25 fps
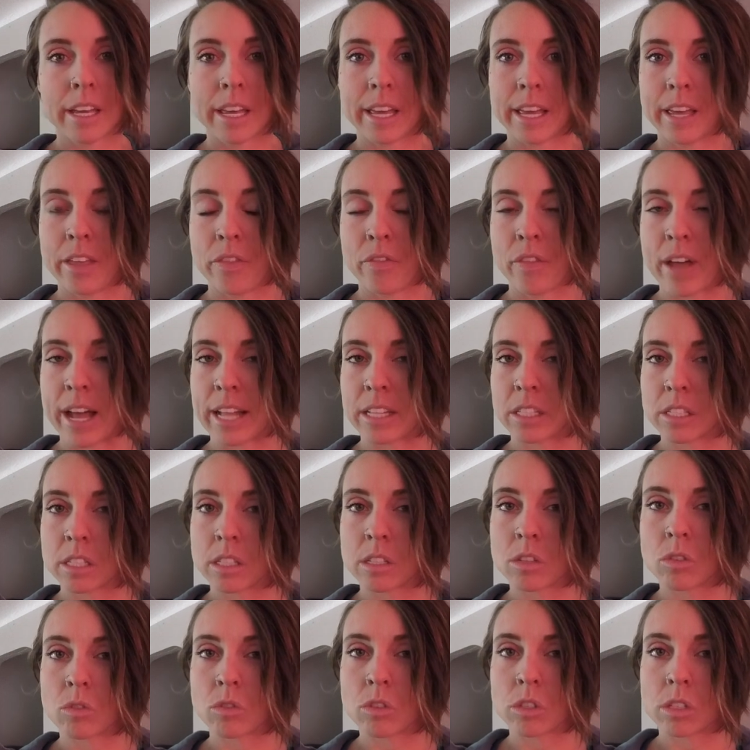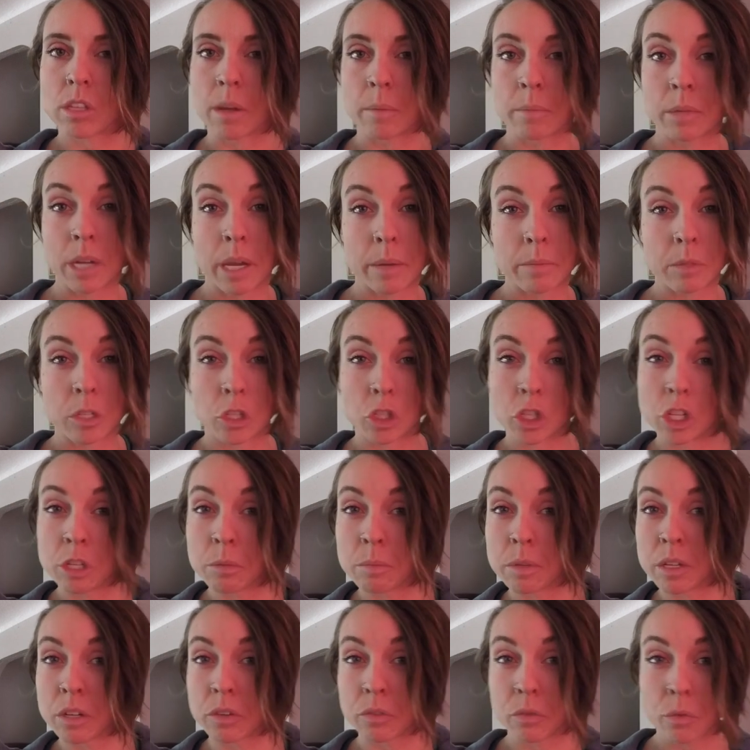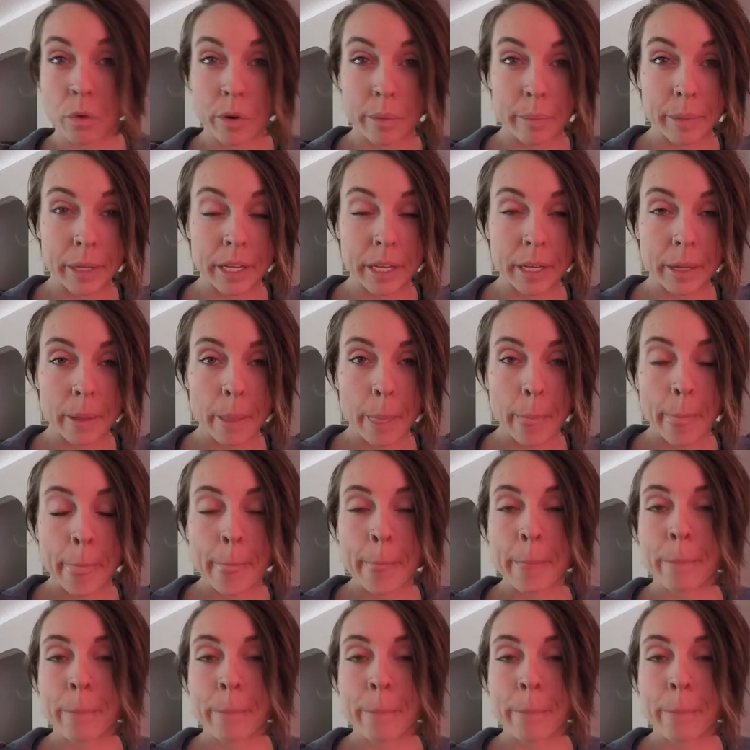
and that's sometimes a cheat meal for me.